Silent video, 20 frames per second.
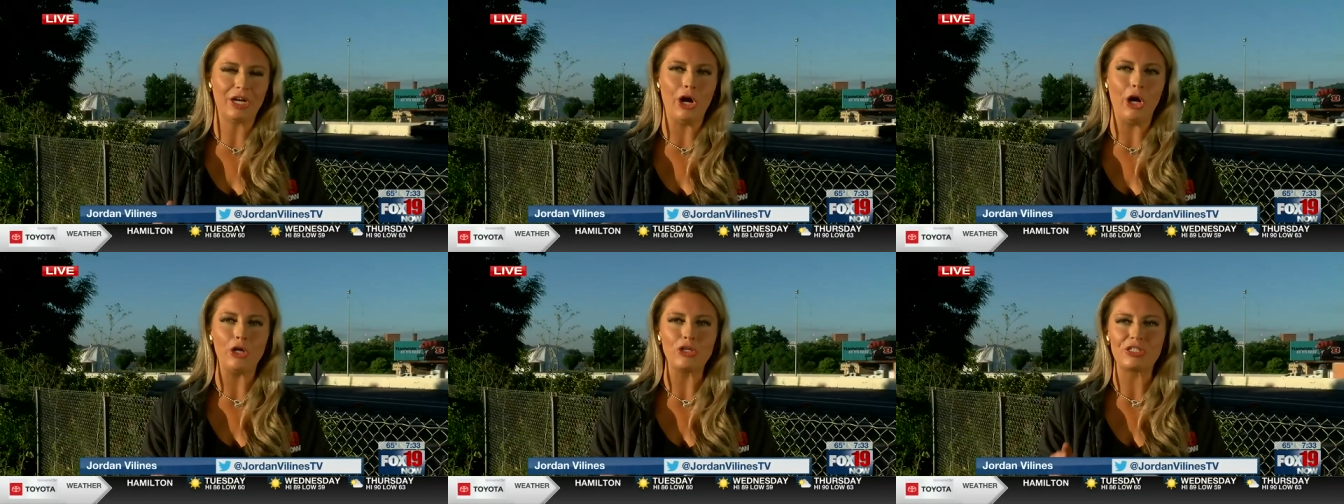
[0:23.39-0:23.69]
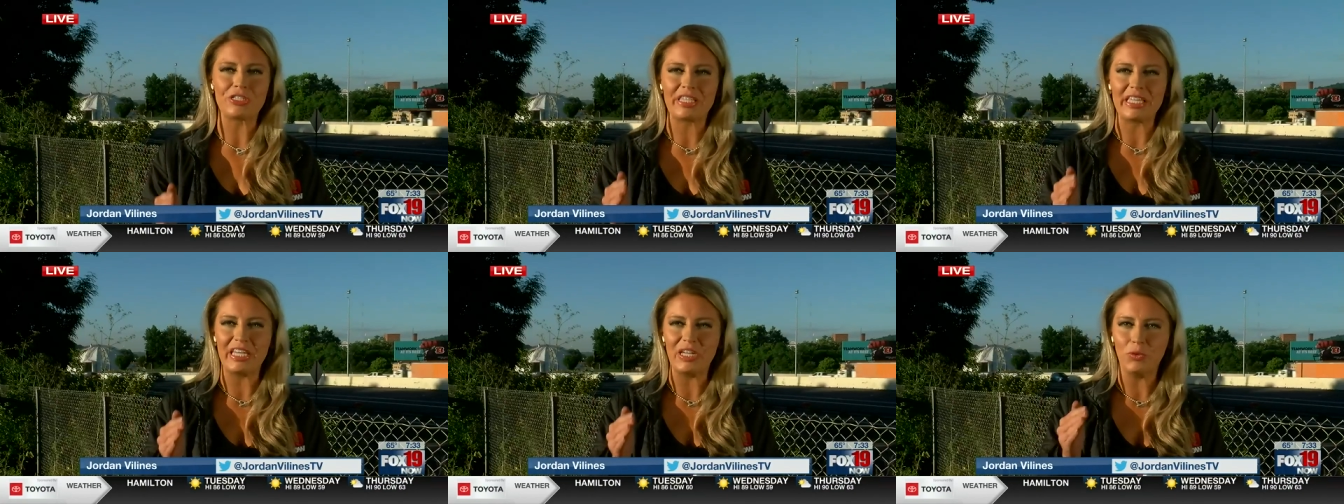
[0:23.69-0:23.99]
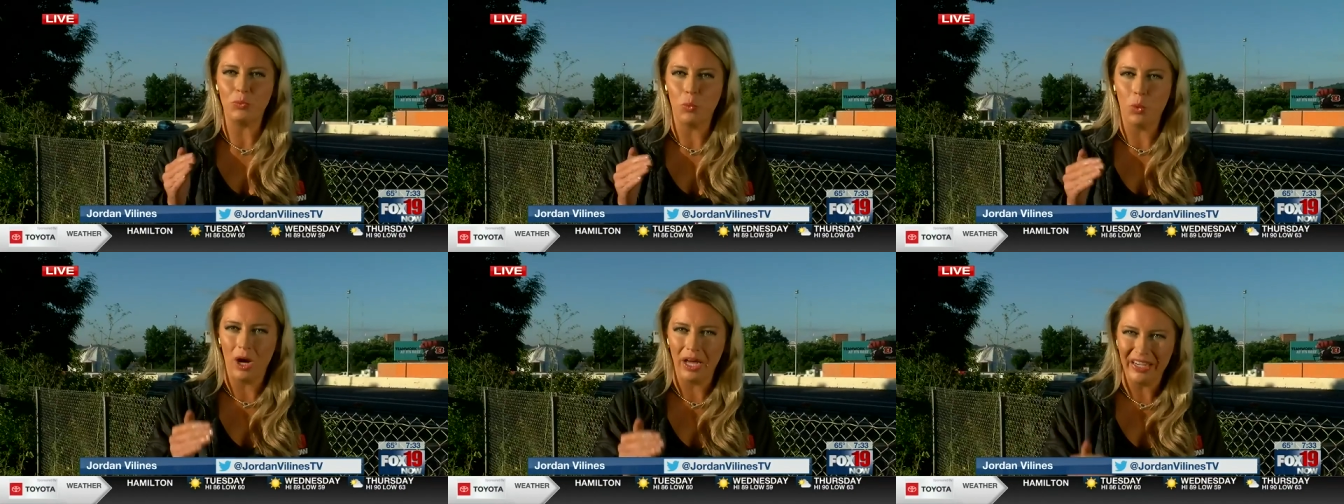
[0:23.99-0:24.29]
calls
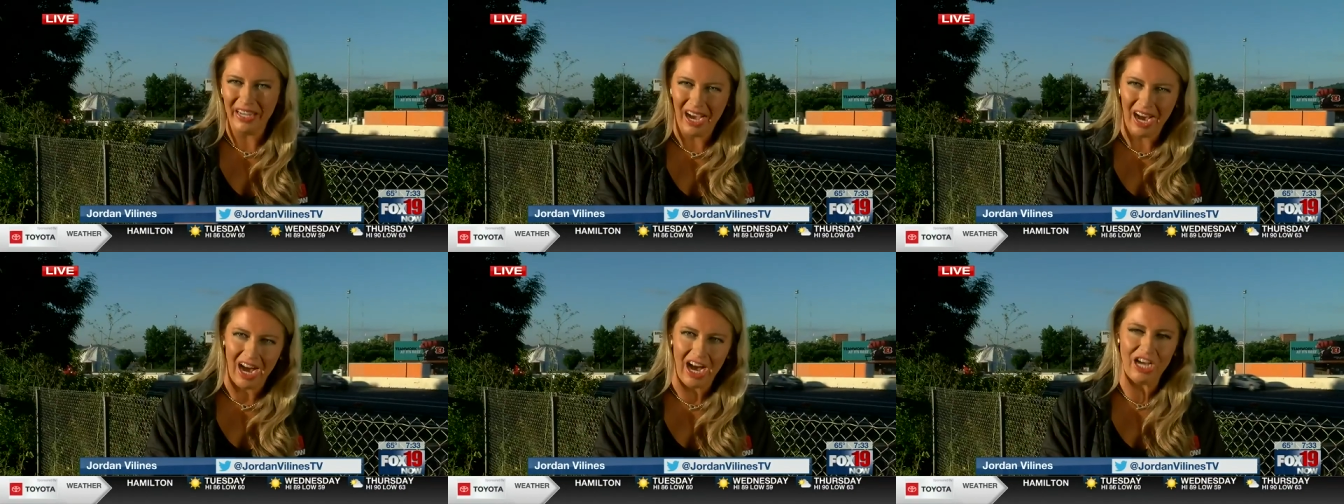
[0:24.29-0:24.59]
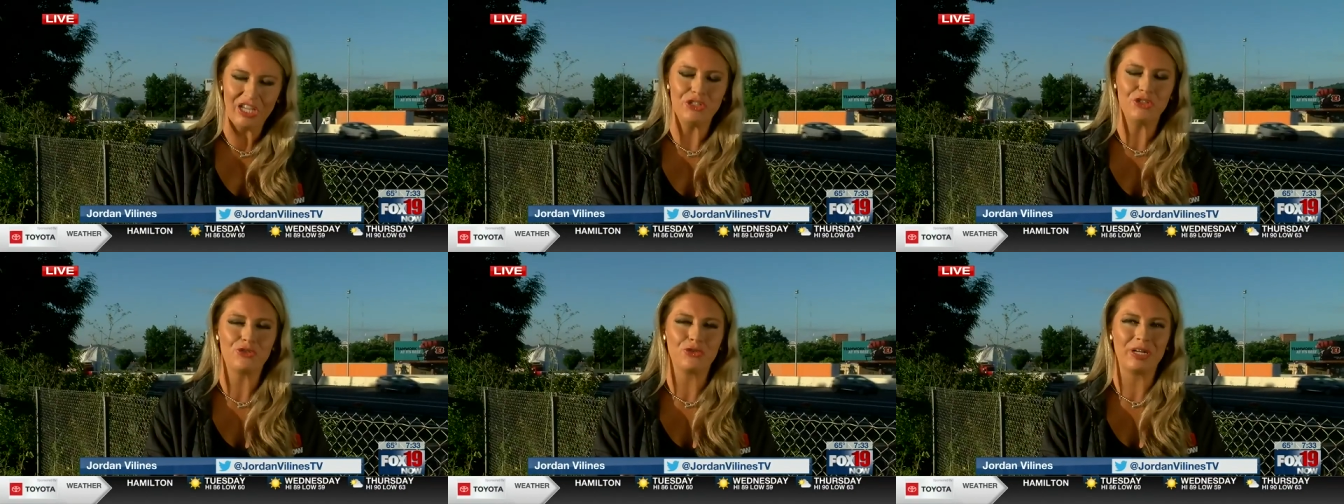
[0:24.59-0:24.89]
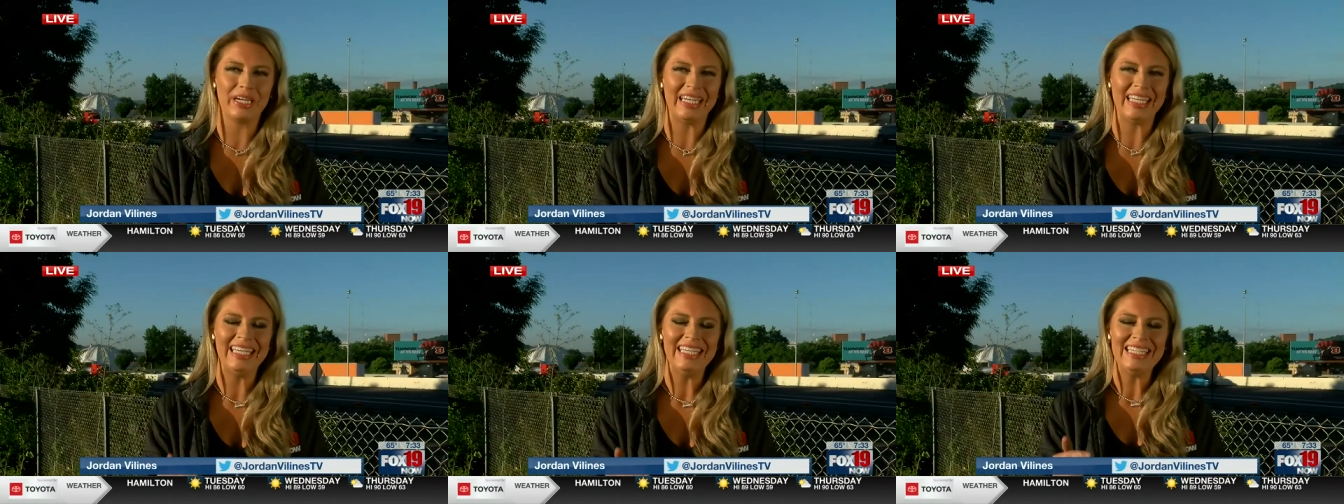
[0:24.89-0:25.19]
the
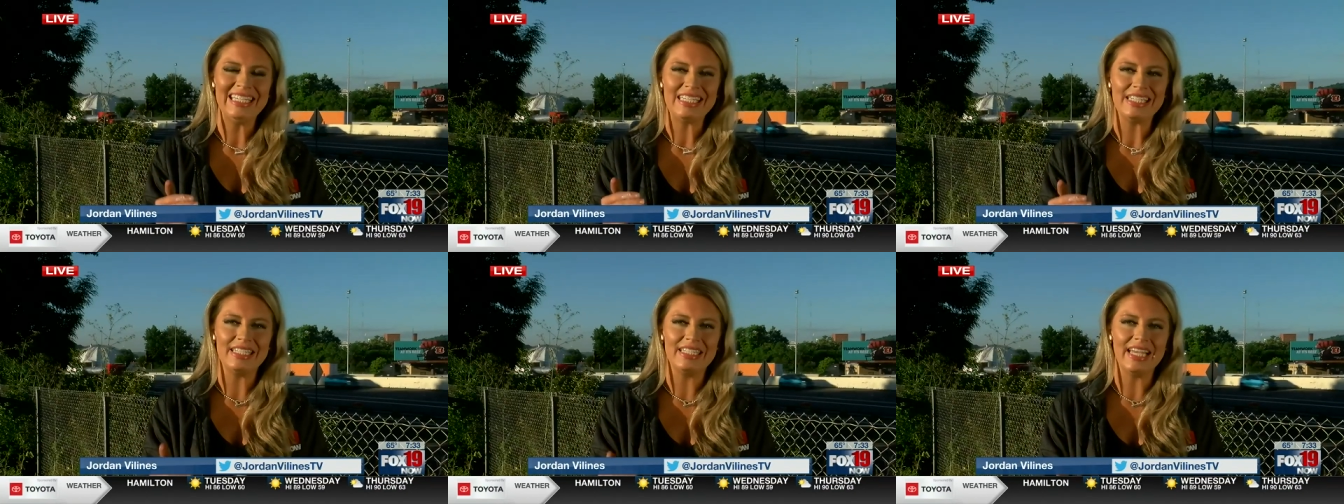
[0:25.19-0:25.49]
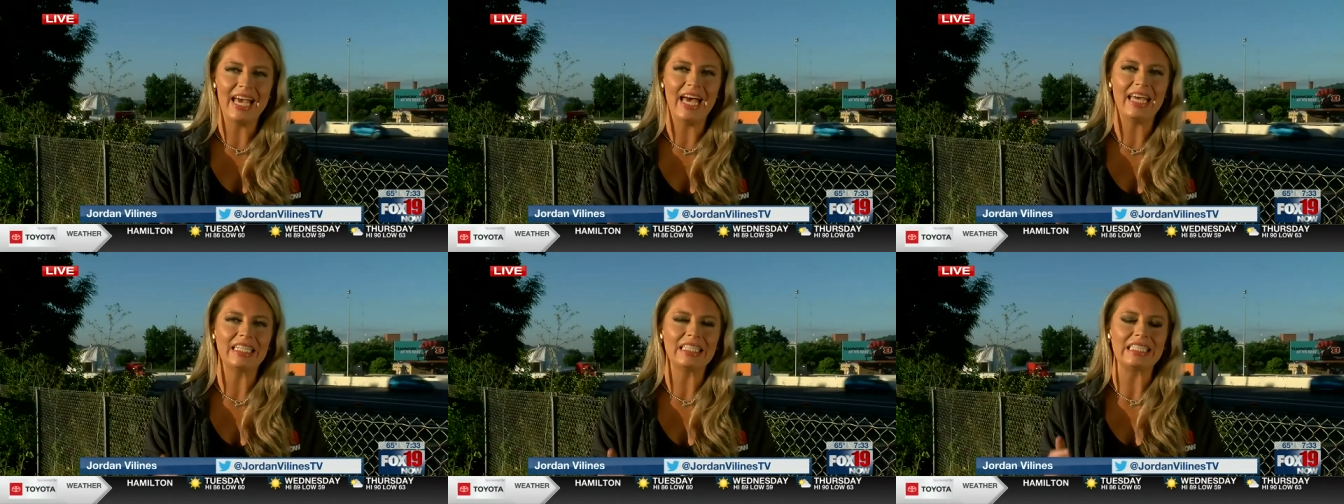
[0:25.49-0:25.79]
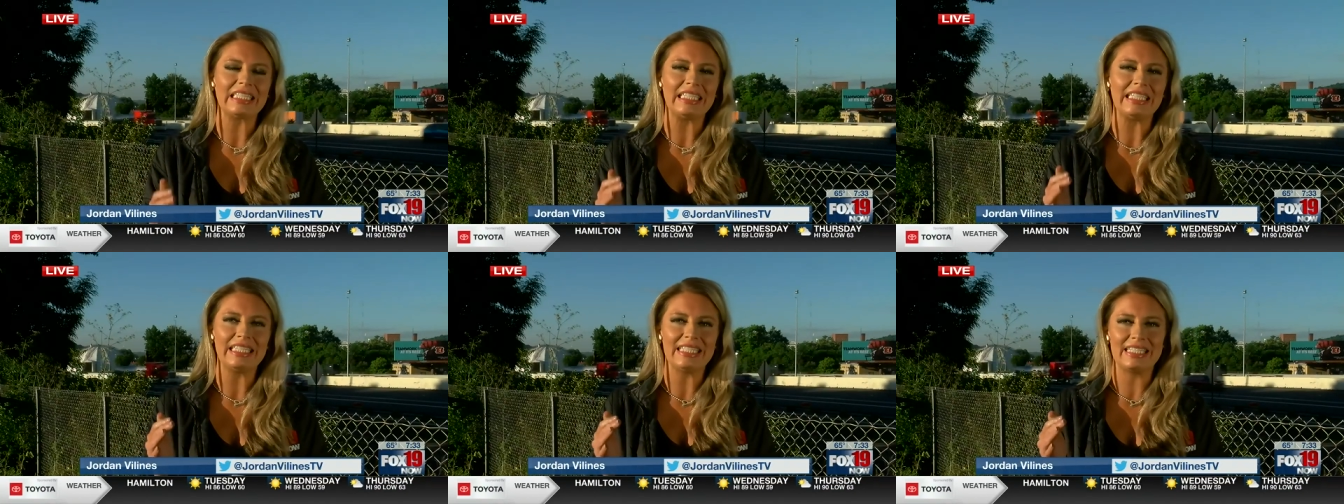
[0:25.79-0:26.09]
100
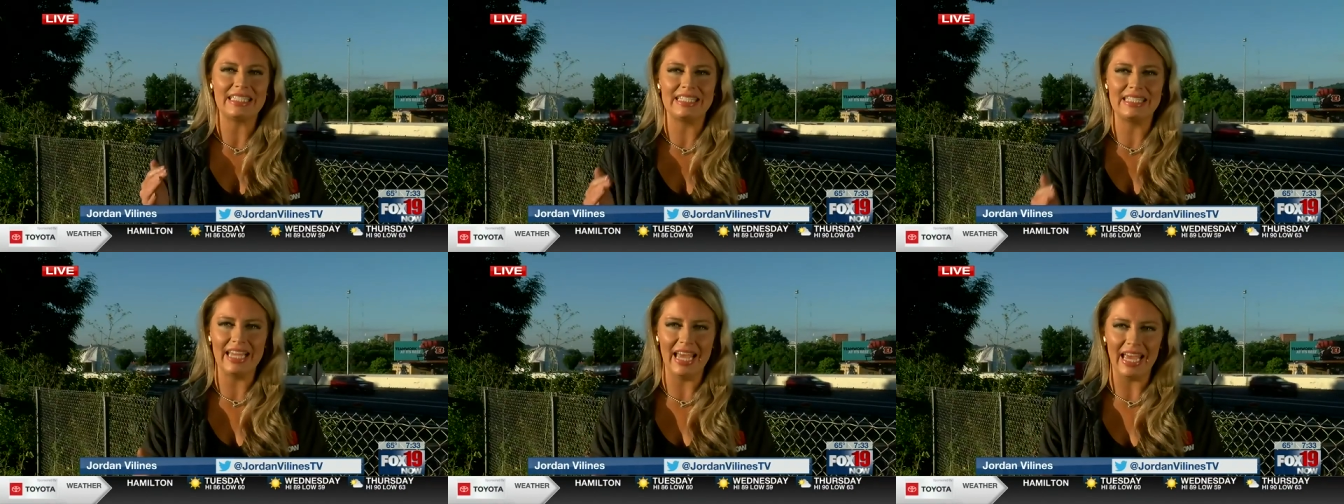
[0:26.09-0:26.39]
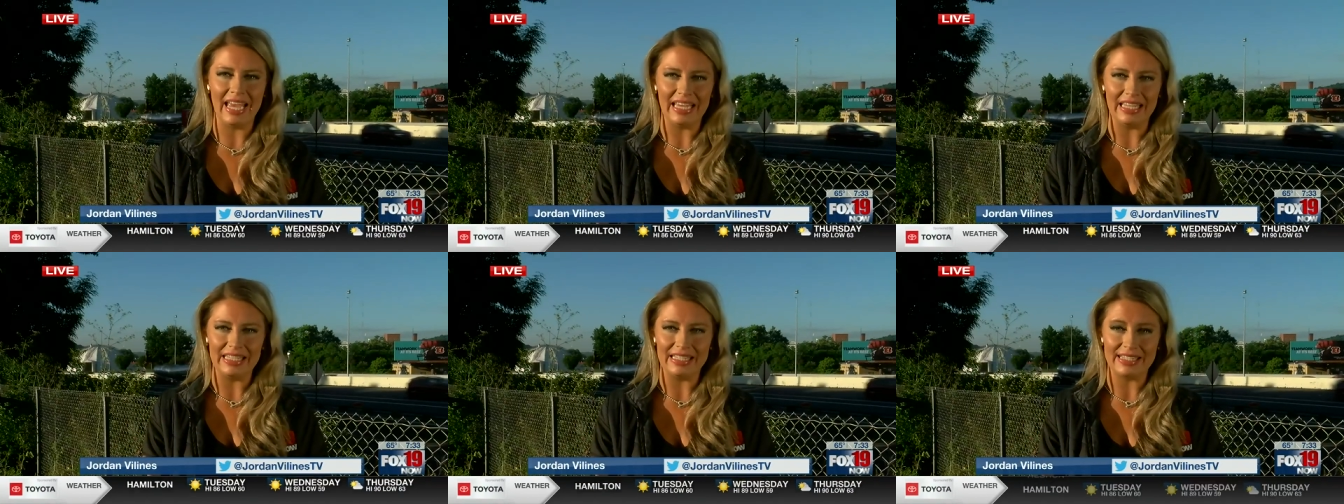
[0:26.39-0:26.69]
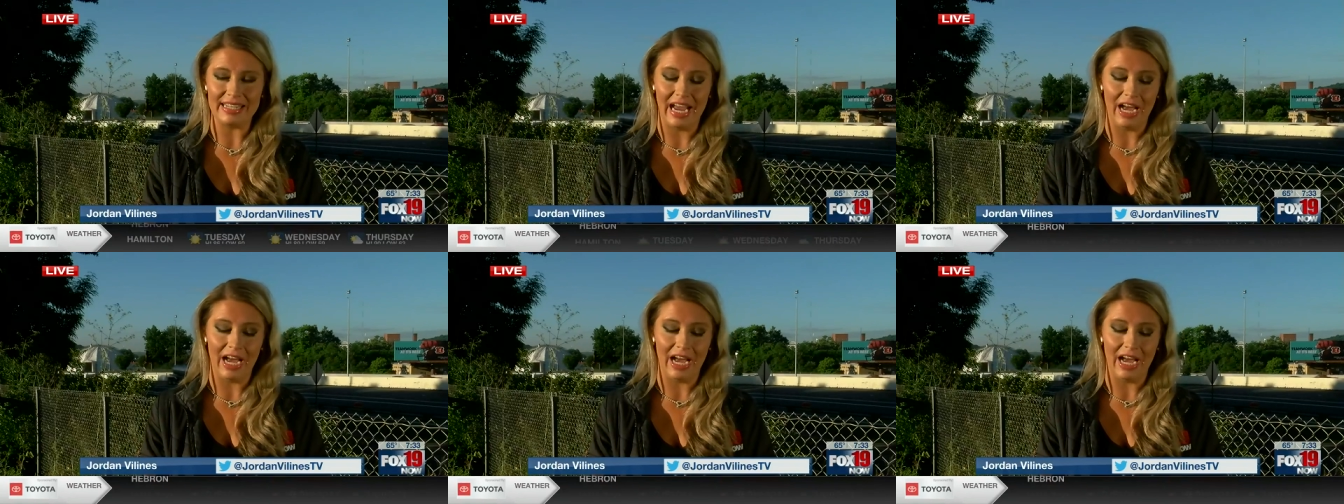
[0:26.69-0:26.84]
deadliest days.